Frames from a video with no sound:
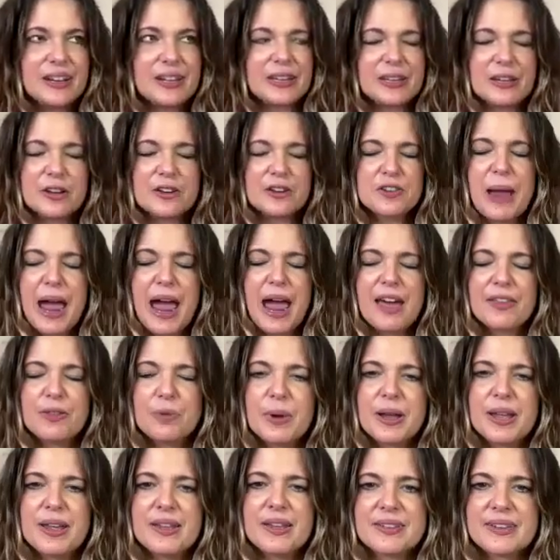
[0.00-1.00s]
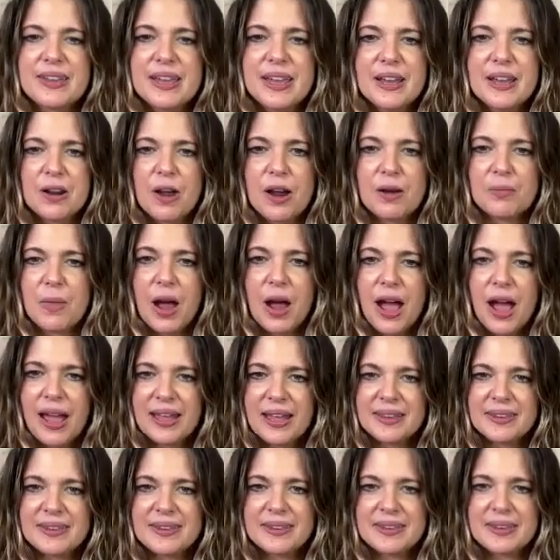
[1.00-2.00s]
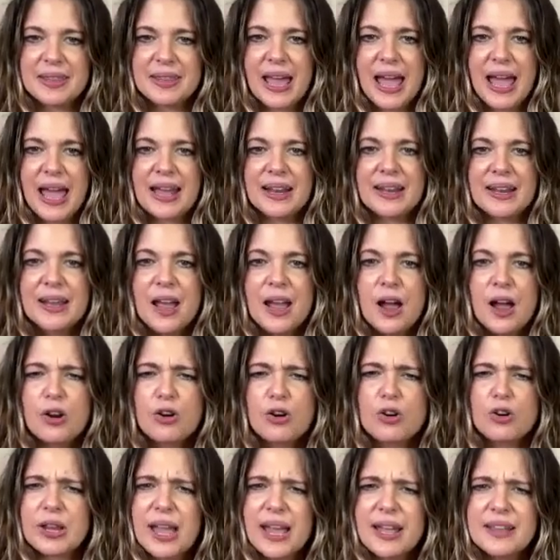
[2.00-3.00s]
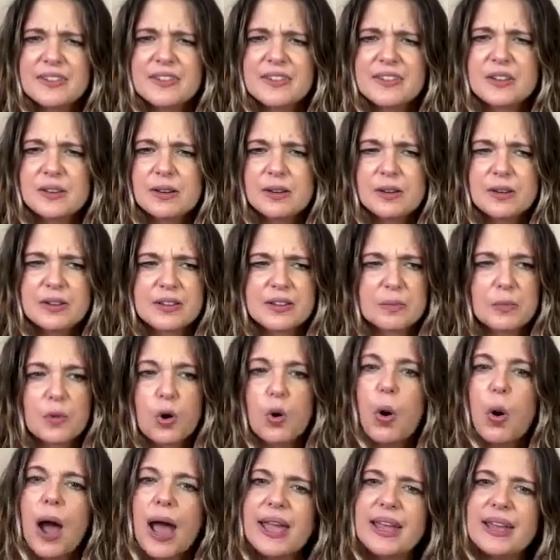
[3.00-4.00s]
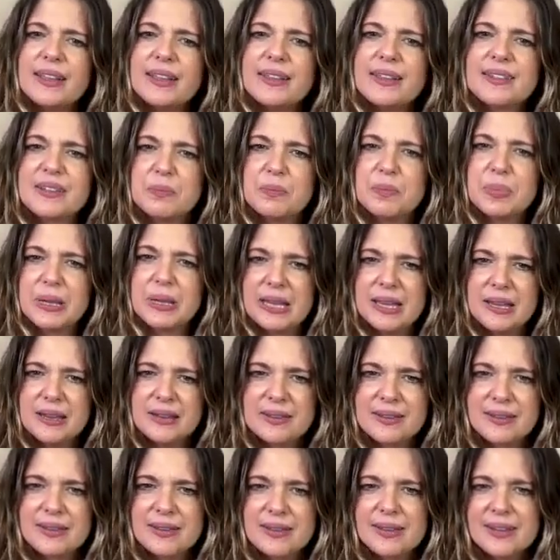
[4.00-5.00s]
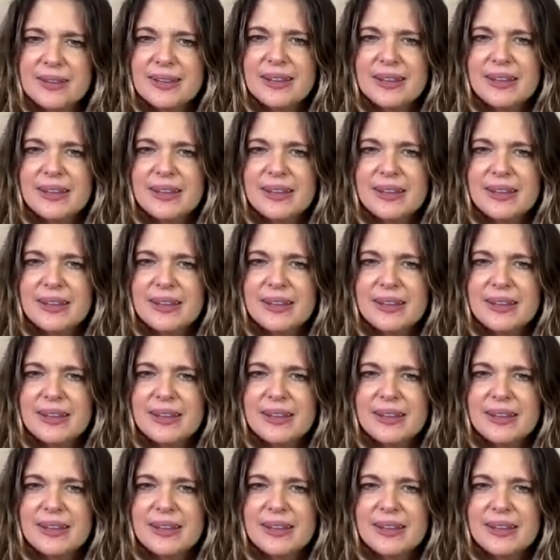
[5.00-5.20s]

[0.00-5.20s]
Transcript: clears pathways in our minds that creates some quiet, some peace,